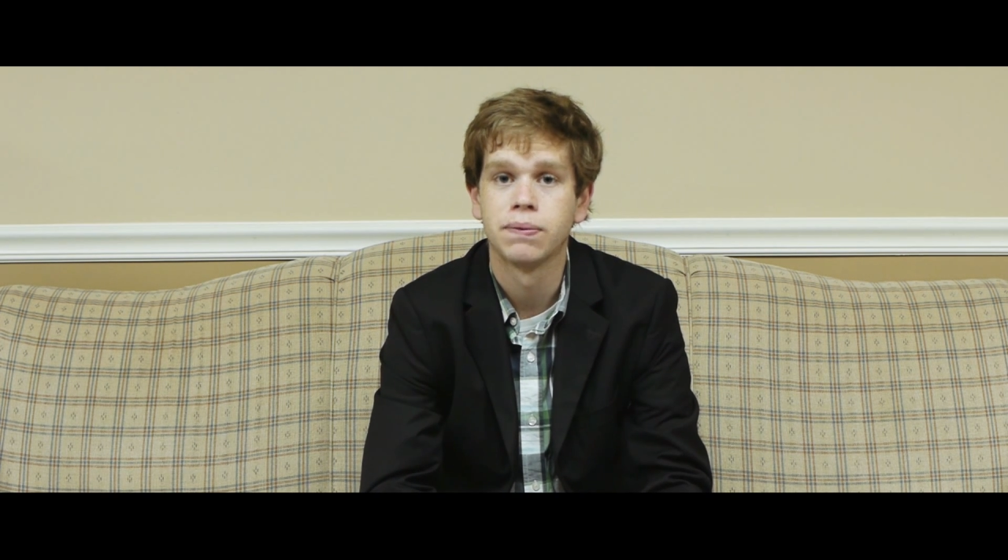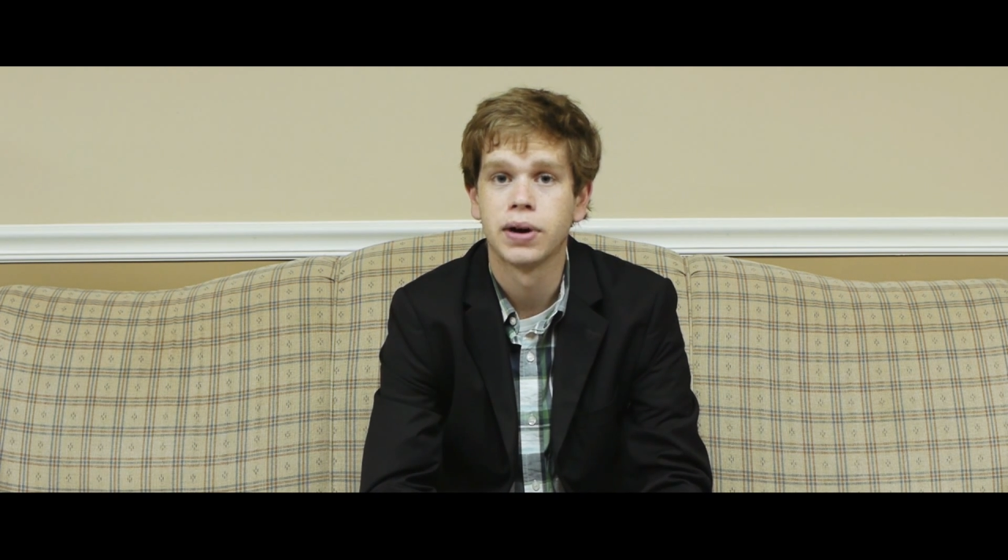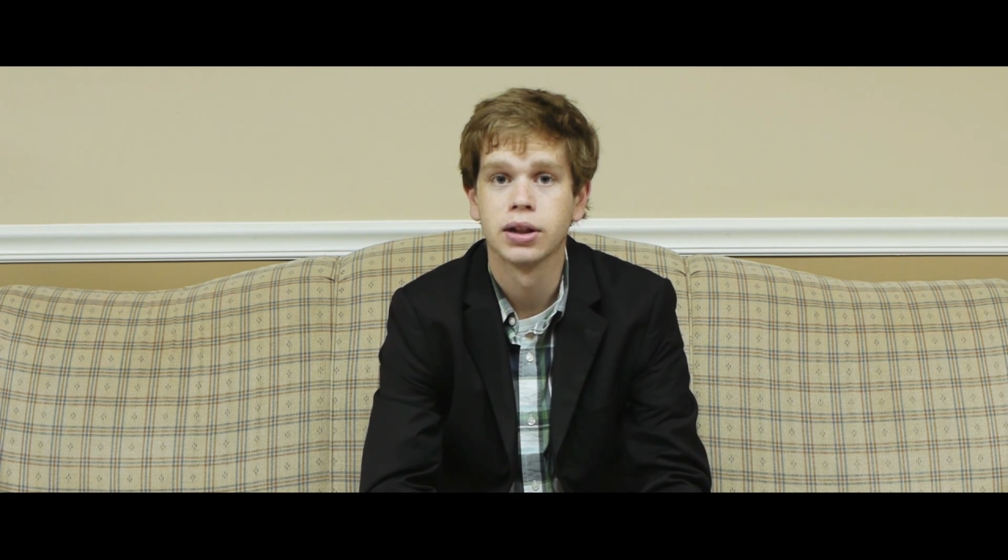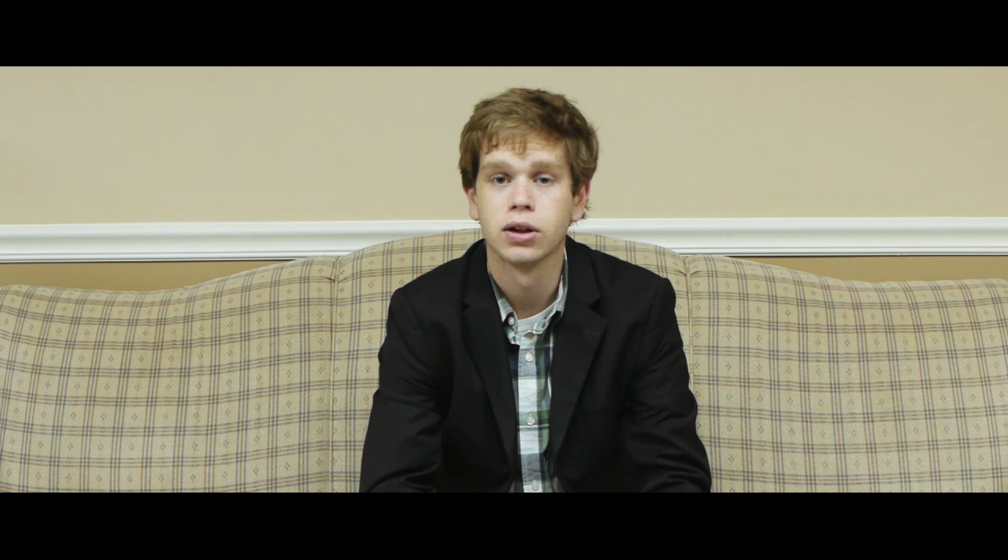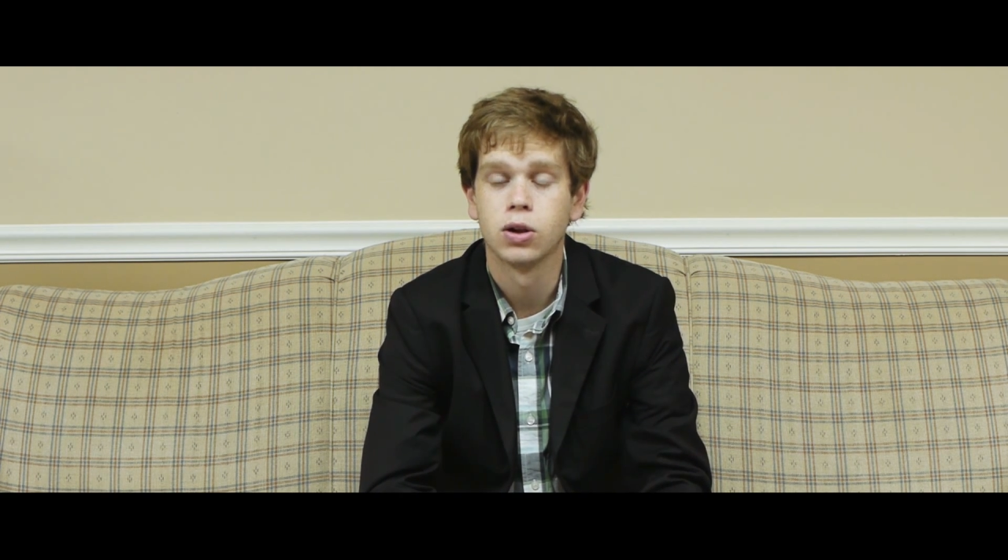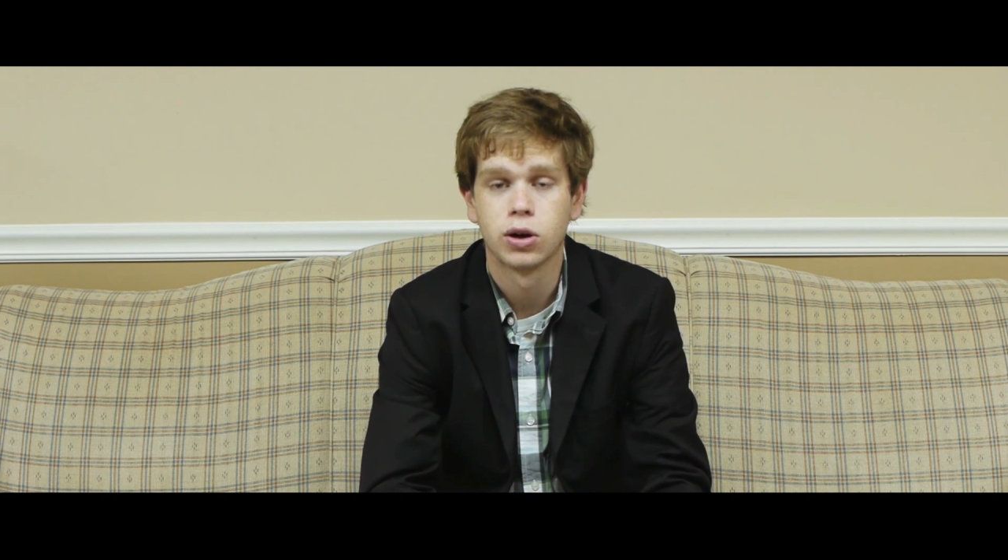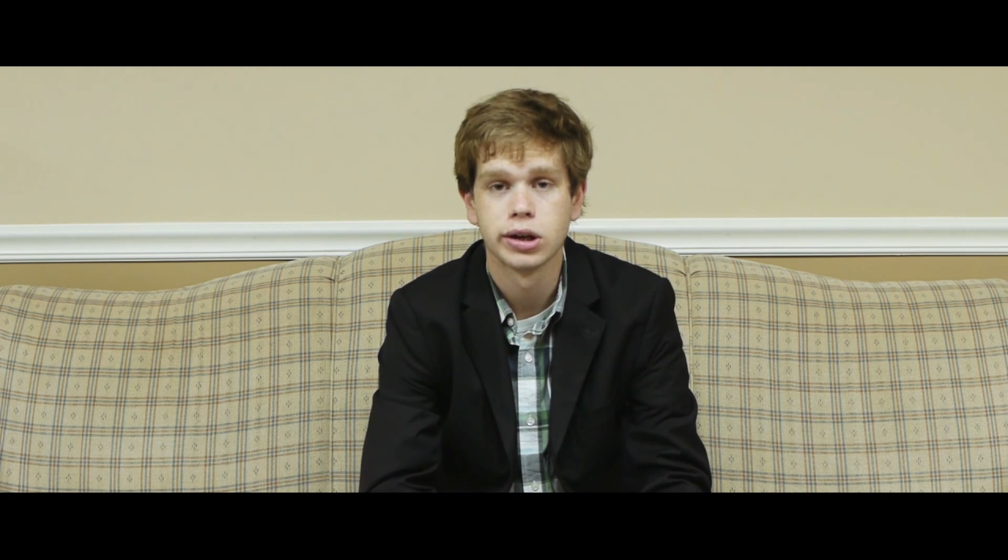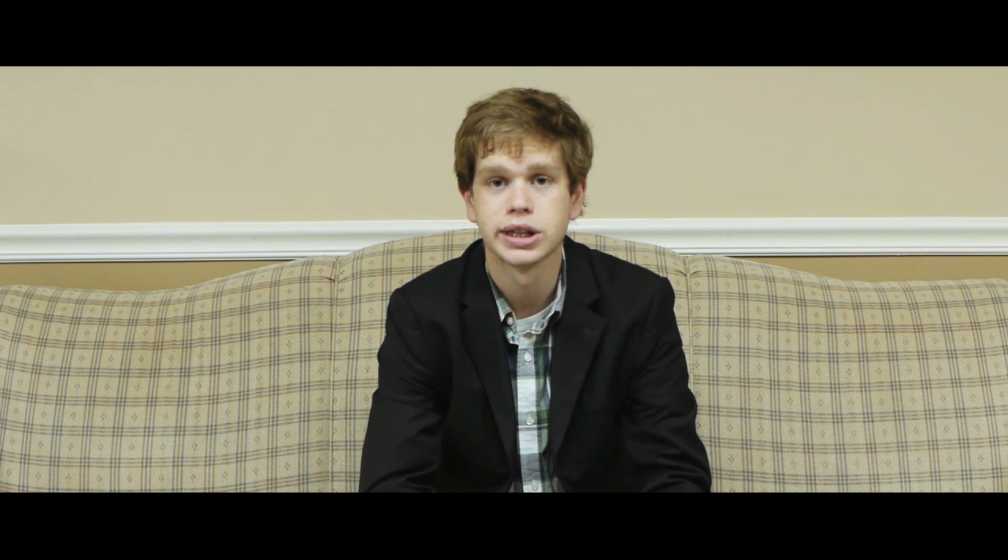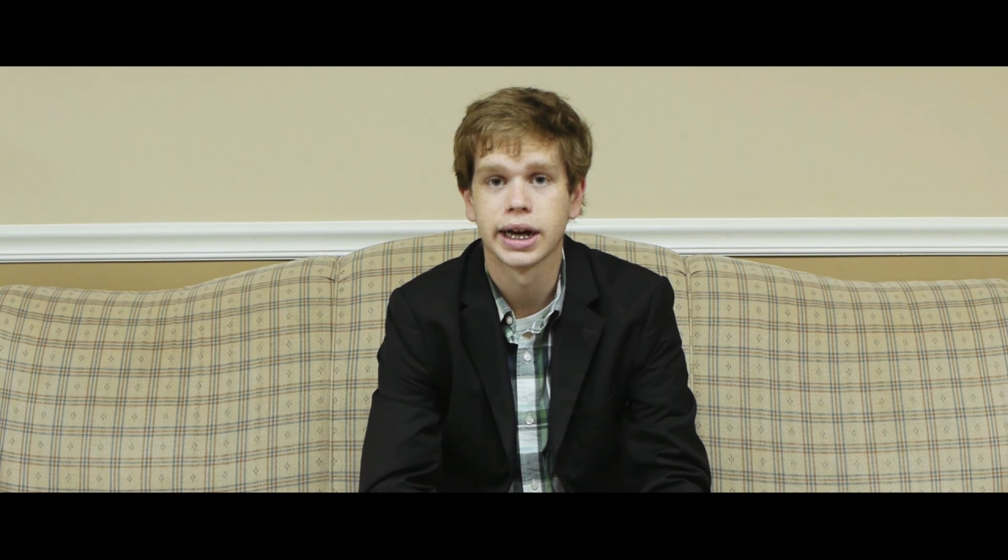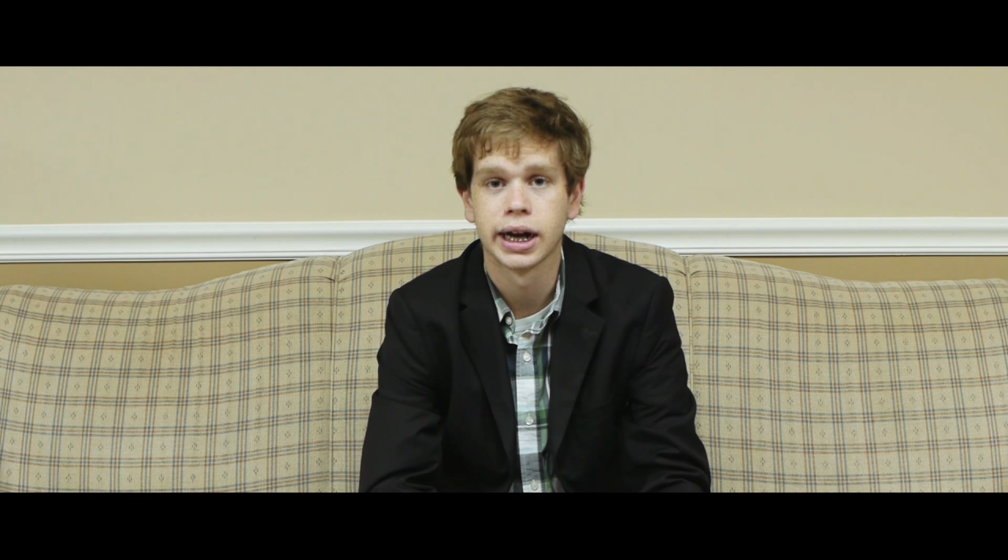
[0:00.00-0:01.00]
I found the
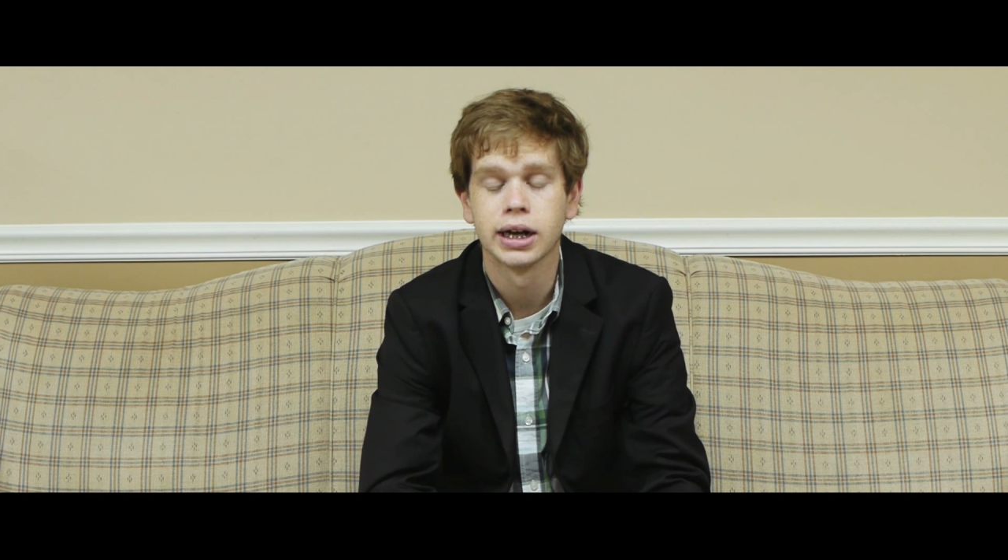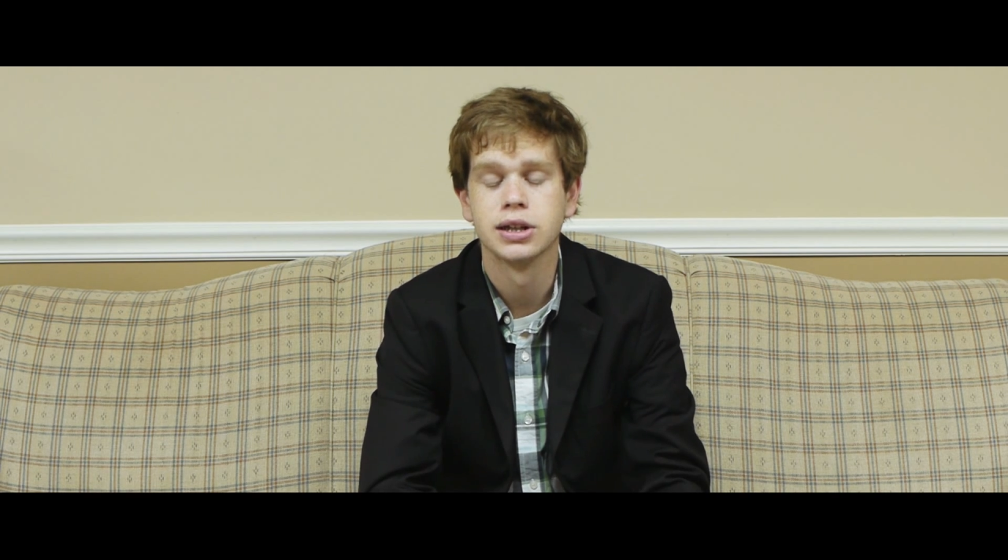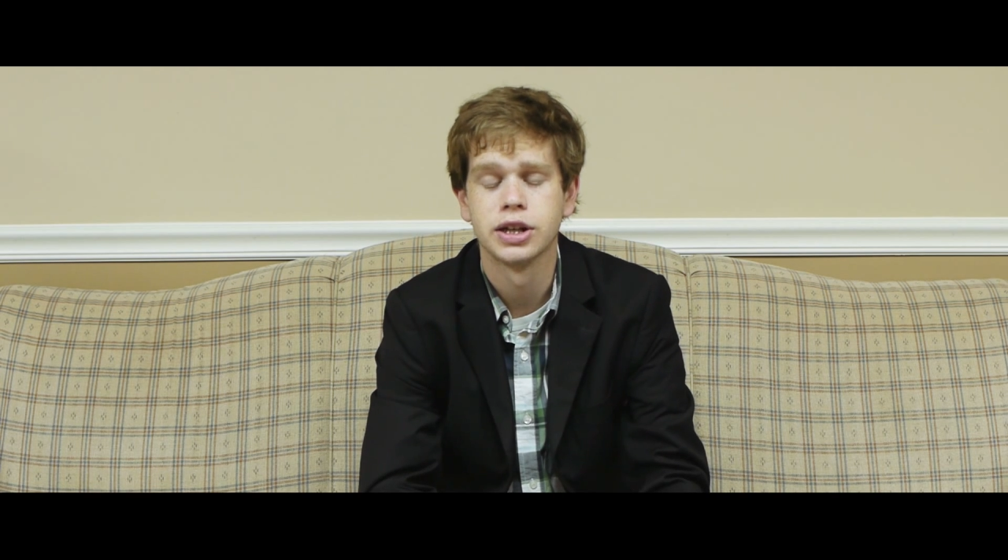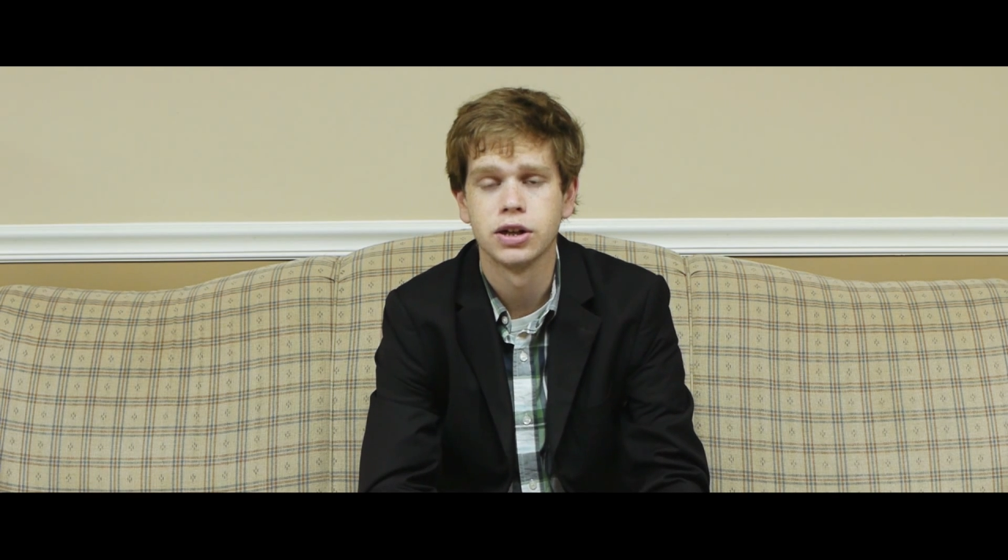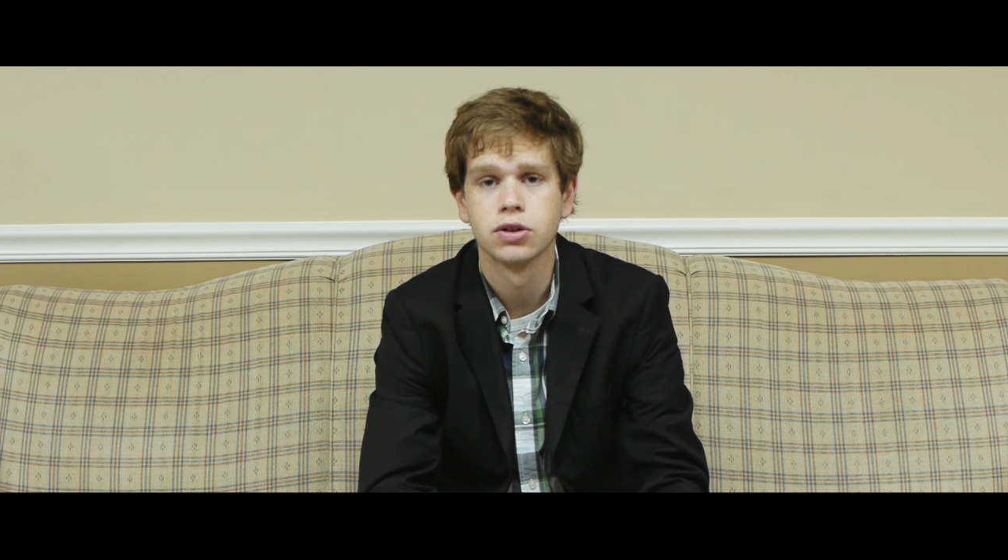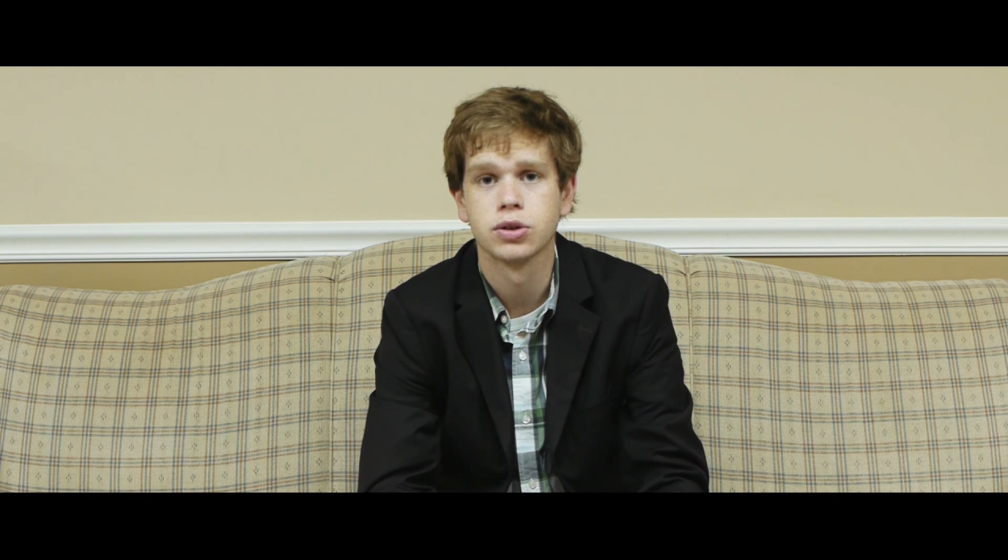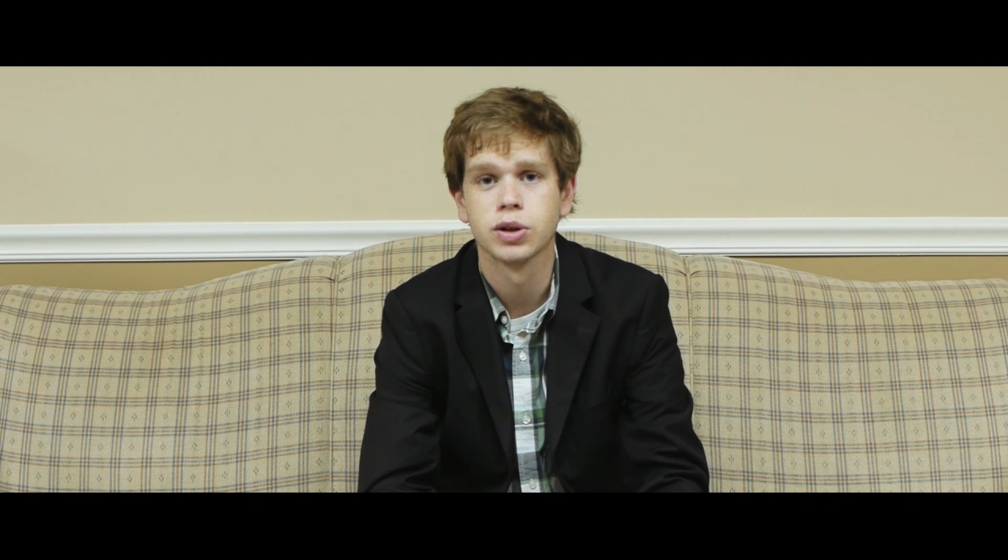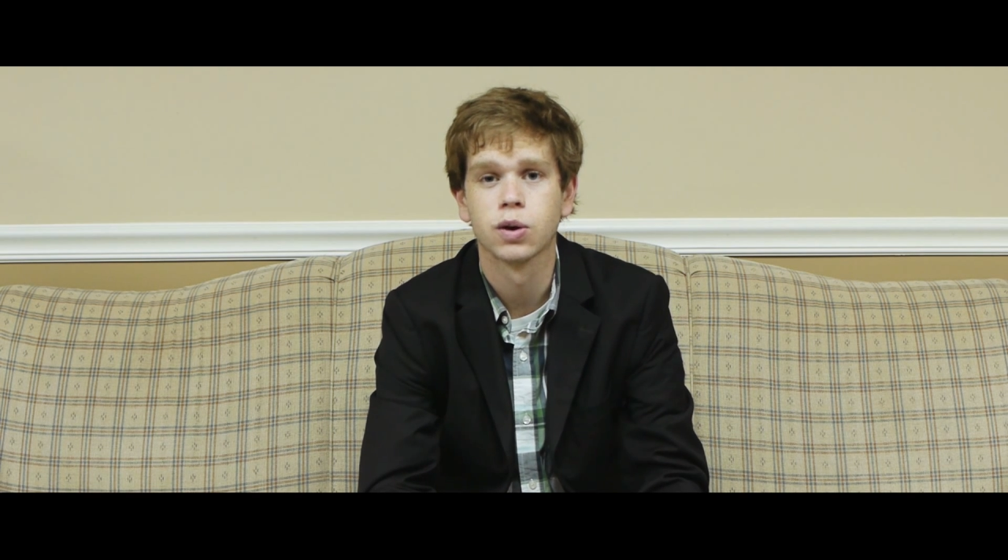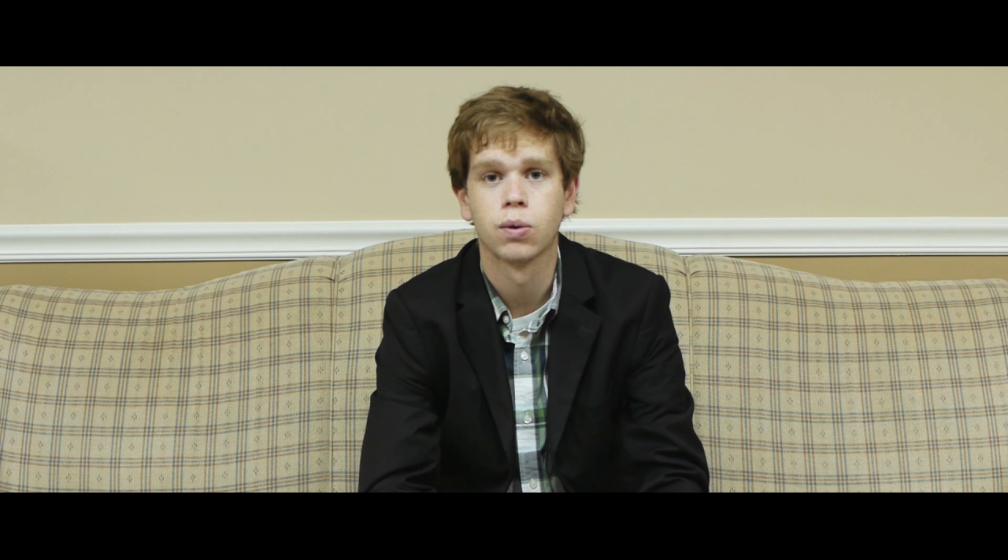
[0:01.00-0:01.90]
longest I could continuously